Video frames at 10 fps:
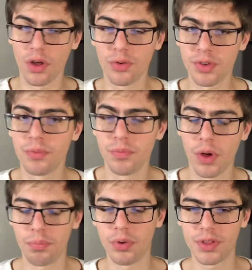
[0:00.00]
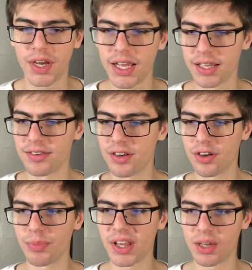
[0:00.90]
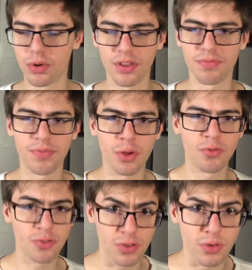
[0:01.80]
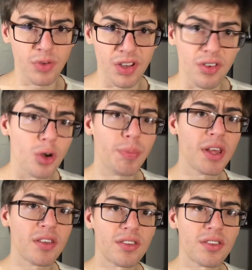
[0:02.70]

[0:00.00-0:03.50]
also a book that I consider to be like one of the few true dystopias.